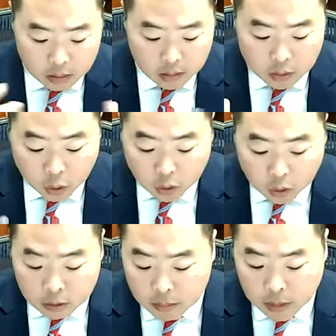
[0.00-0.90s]

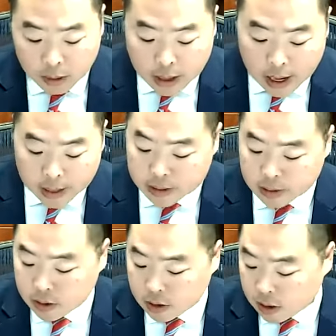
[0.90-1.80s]
Northern
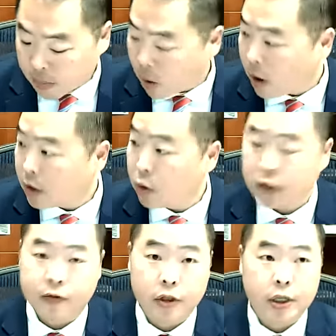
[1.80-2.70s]
Marianas, Samoa,
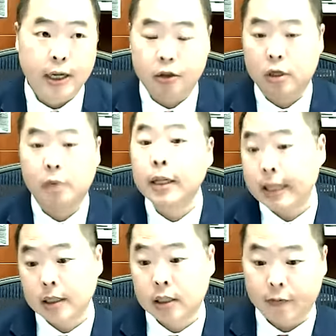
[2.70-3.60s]
U.S. Virgin Islands are
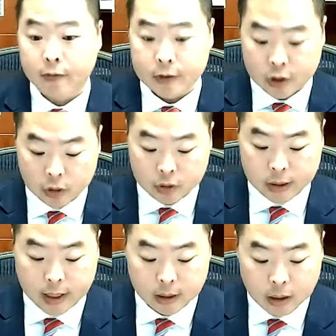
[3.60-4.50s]
completely exempt from the Jones
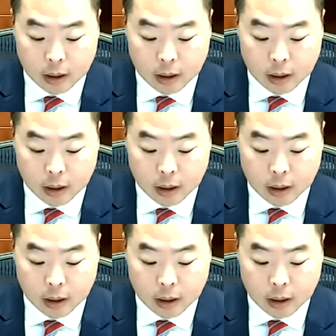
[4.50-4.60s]
Act.